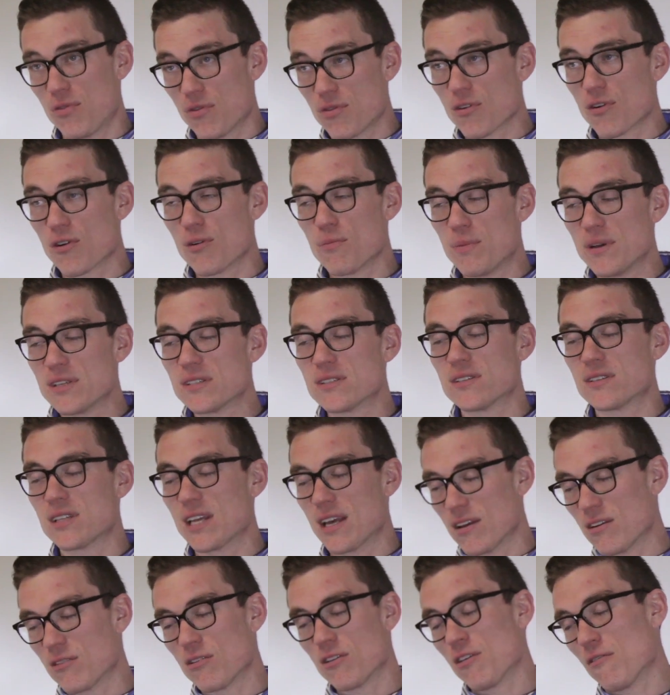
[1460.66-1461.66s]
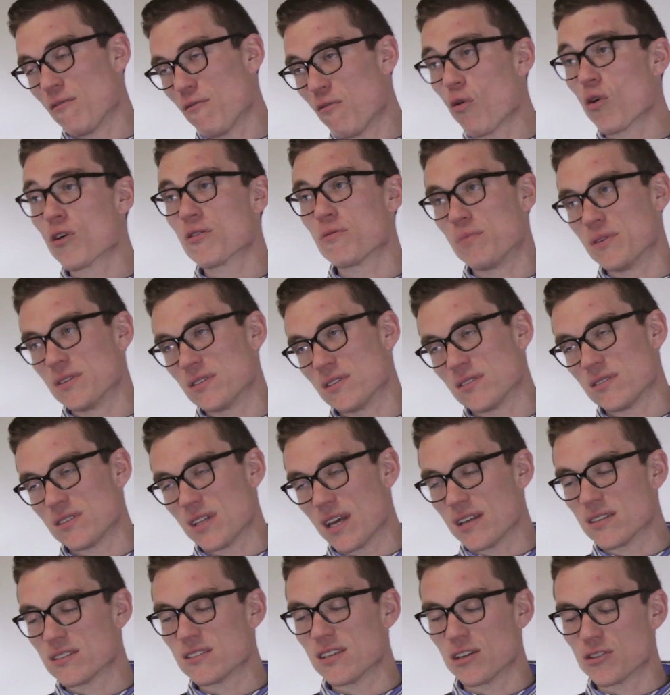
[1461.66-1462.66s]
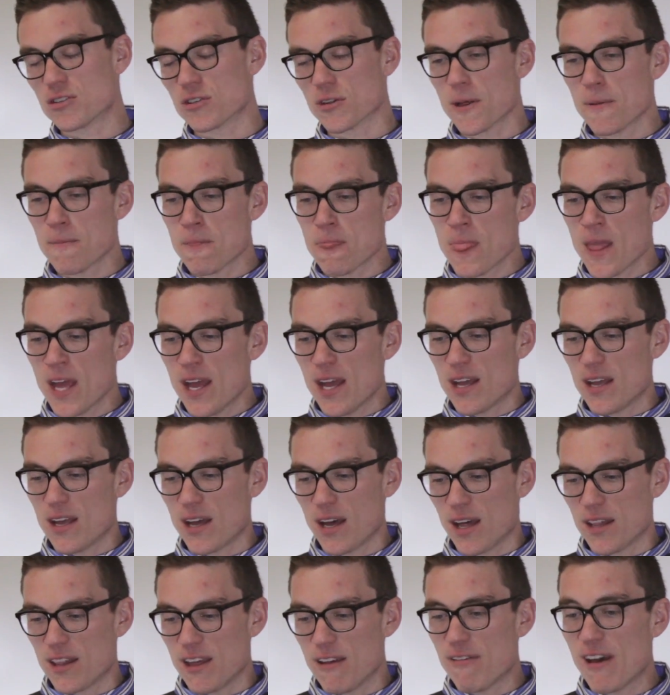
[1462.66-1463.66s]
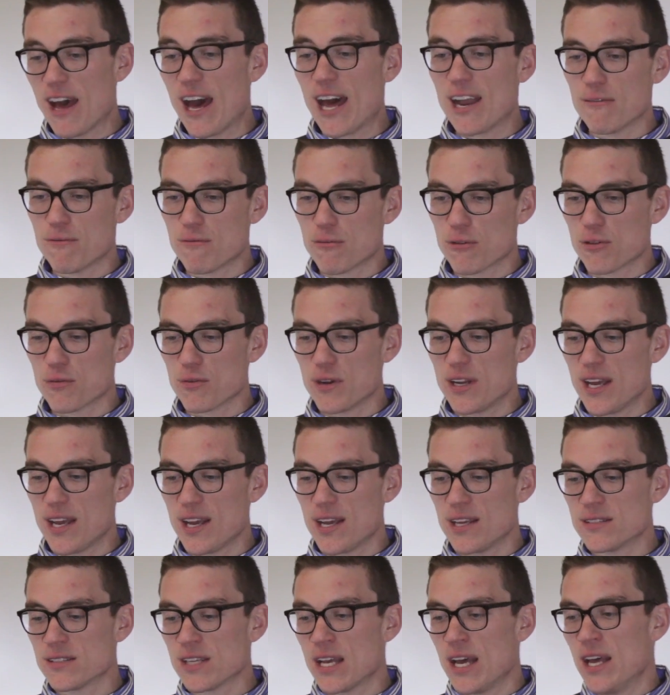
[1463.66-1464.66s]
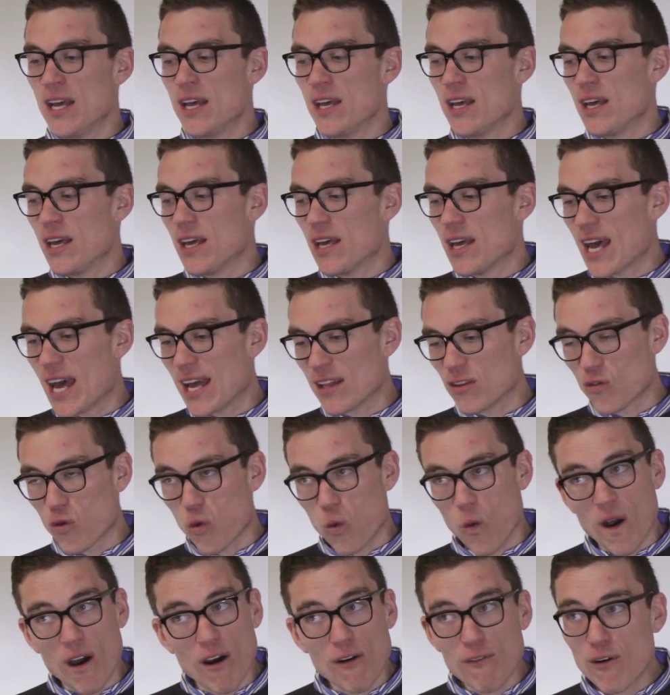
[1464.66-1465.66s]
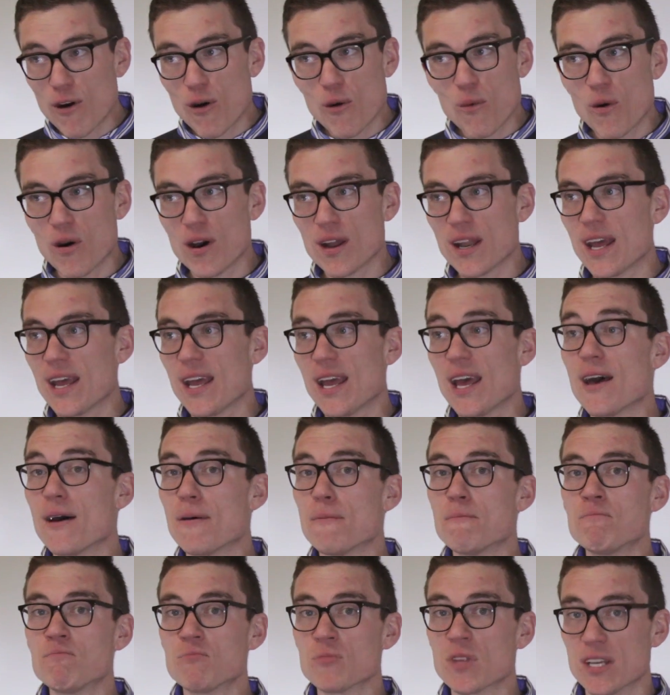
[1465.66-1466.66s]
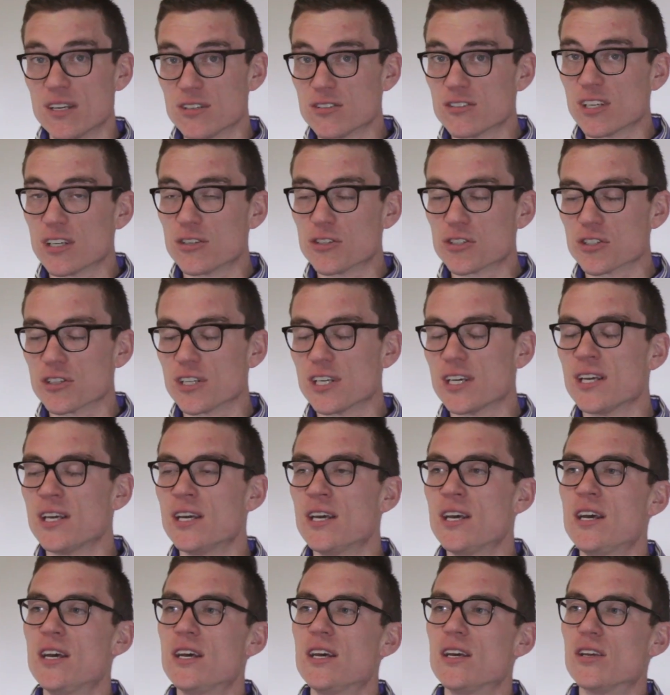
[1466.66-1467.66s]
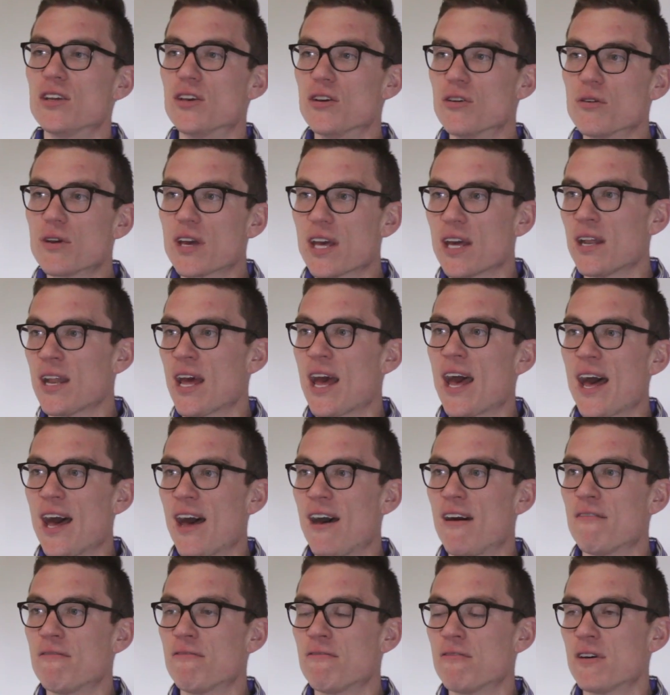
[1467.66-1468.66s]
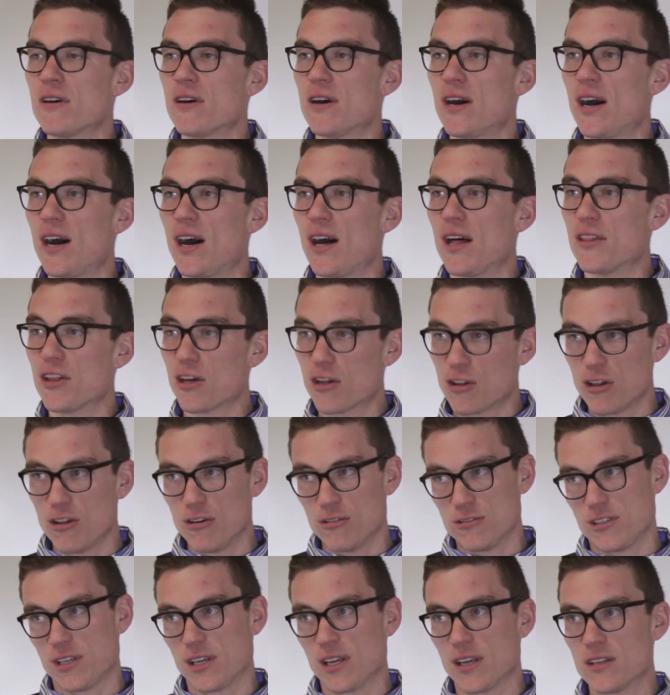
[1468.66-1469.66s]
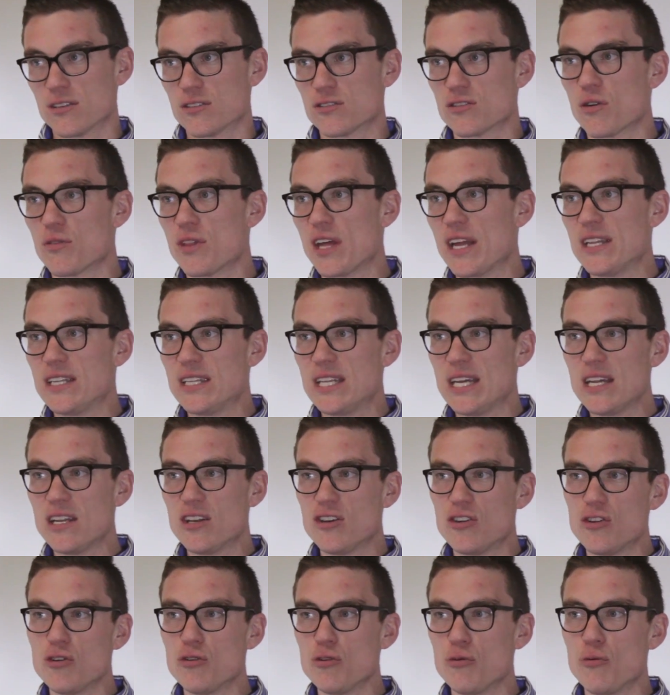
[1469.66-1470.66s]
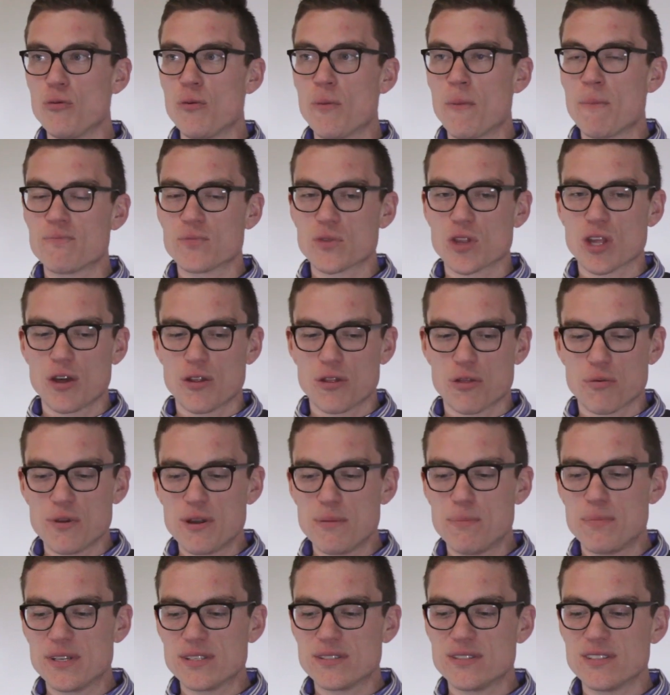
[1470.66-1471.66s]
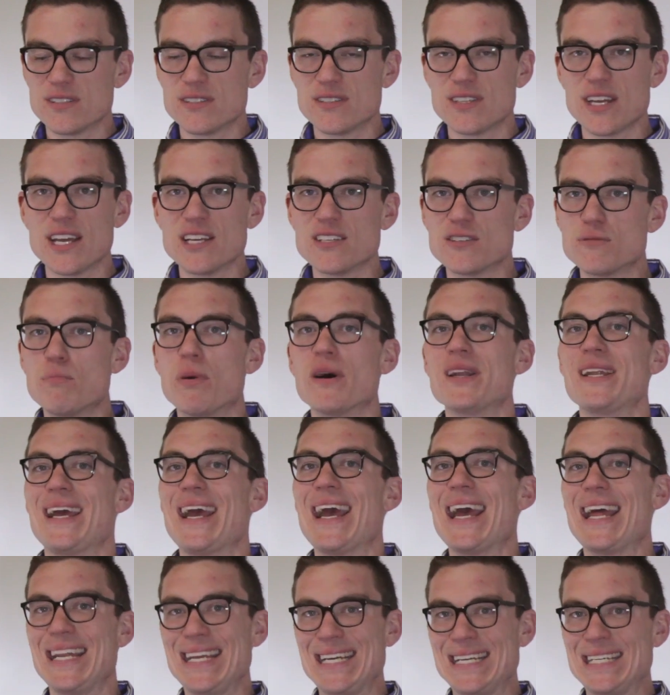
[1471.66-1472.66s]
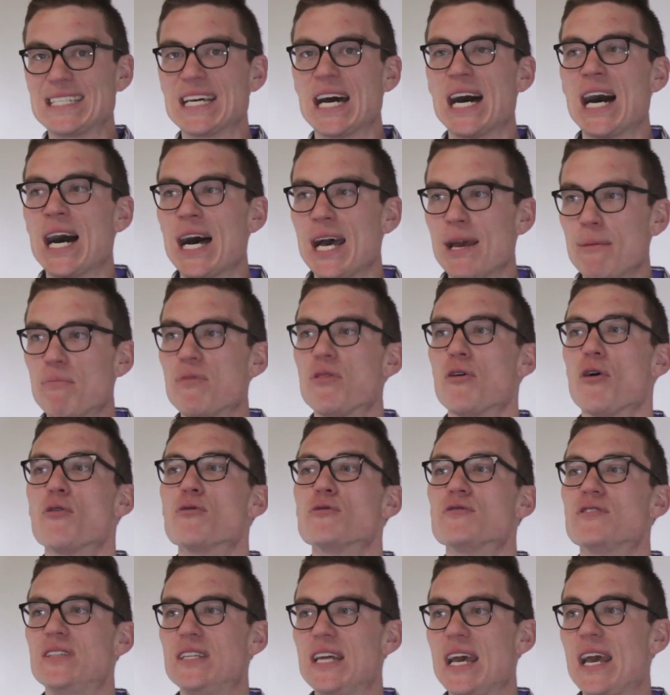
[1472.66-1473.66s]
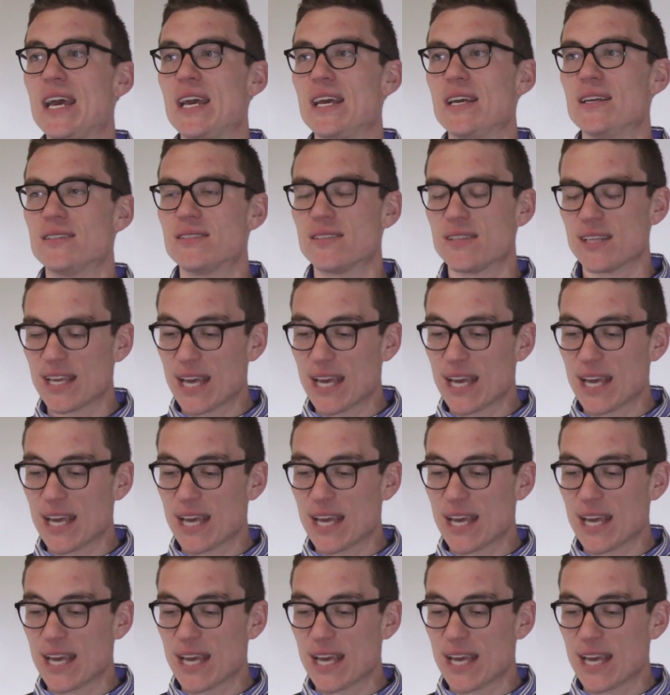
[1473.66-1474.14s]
3rd business day, or the 4th business day essentially, they've had it for 3 days, at 12:01 a.m., essentially, you can have the closing. So they did do 3 business days, but any time those days